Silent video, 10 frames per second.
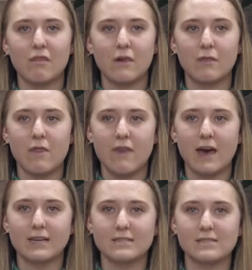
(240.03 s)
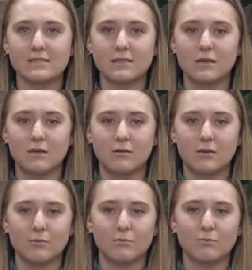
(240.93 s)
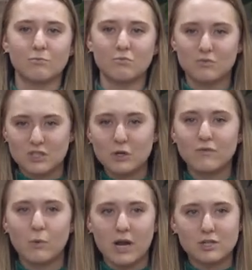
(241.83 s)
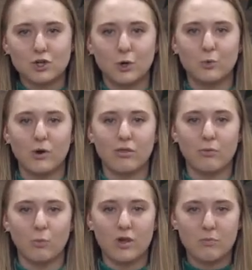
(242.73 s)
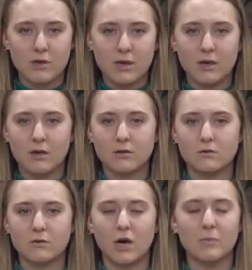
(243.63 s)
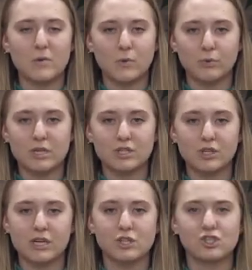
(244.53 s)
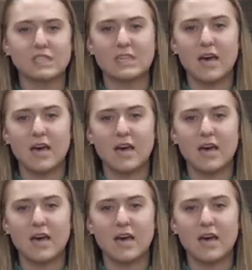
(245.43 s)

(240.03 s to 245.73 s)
think that is sort of what I struggled with being a people pleaser, is just